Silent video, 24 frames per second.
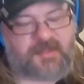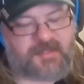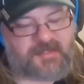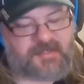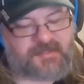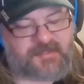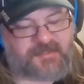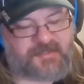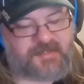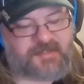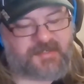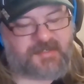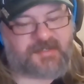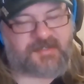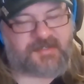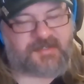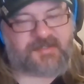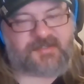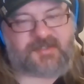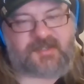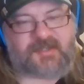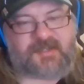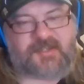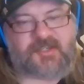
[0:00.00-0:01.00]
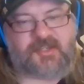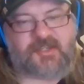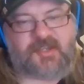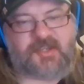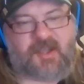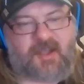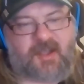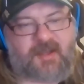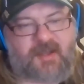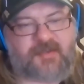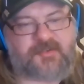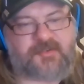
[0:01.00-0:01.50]
This is
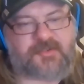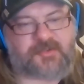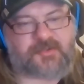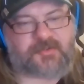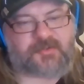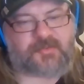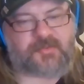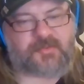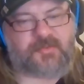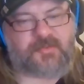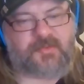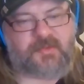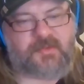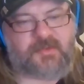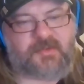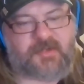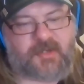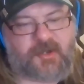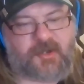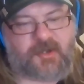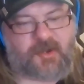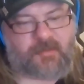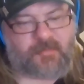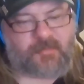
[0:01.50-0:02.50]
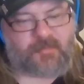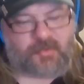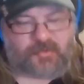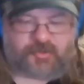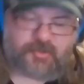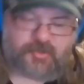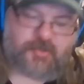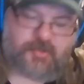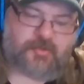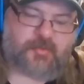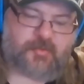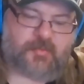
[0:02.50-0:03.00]
Yondu number
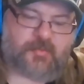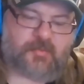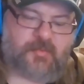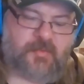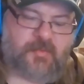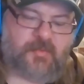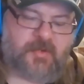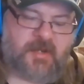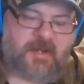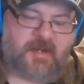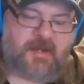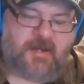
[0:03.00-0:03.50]
two.